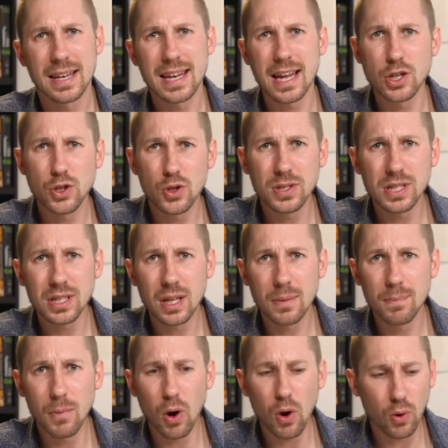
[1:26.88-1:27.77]
Now using
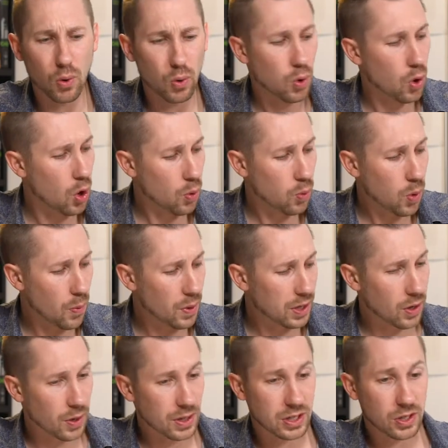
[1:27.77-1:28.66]
the model, what
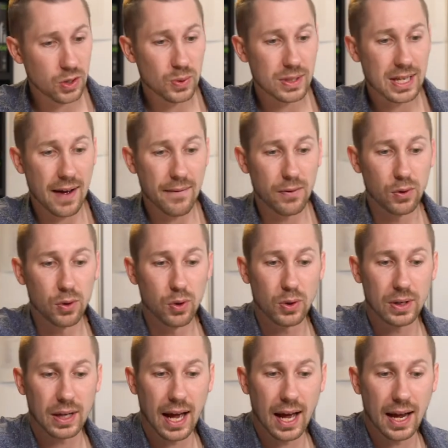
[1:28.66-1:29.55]
we're going to do is have a look